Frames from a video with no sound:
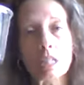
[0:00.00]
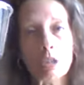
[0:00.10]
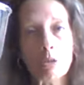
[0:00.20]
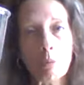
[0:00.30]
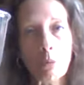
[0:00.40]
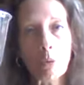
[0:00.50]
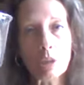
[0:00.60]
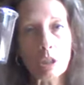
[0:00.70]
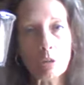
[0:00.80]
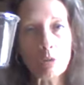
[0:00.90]
So I'm going
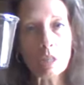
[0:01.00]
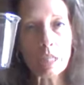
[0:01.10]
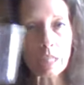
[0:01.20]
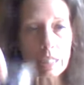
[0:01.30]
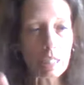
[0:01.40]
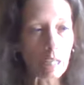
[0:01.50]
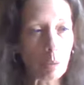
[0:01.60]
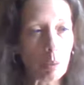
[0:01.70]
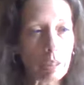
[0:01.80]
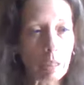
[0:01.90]
to use these like
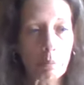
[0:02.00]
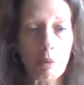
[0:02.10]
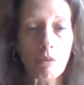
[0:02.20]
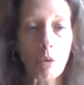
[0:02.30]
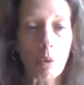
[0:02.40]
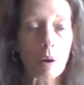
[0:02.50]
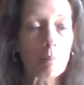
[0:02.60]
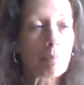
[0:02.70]
we did before.